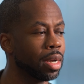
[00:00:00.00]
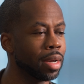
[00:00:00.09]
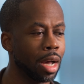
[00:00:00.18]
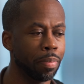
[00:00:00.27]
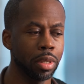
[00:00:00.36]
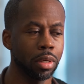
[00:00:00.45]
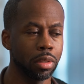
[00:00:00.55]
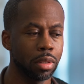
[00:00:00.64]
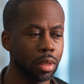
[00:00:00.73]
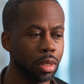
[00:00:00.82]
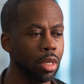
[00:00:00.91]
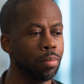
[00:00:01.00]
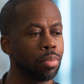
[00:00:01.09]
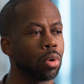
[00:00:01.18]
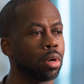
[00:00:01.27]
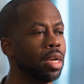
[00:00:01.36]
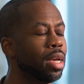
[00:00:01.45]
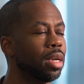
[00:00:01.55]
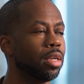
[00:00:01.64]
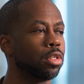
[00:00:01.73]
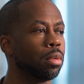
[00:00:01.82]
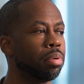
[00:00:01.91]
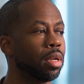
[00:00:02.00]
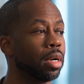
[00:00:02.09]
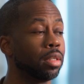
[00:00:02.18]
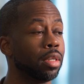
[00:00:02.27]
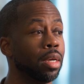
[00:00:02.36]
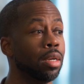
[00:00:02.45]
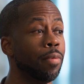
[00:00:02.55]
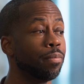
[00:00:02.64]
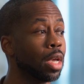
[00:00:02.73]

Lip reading: not because the keyboard isn't plugged in,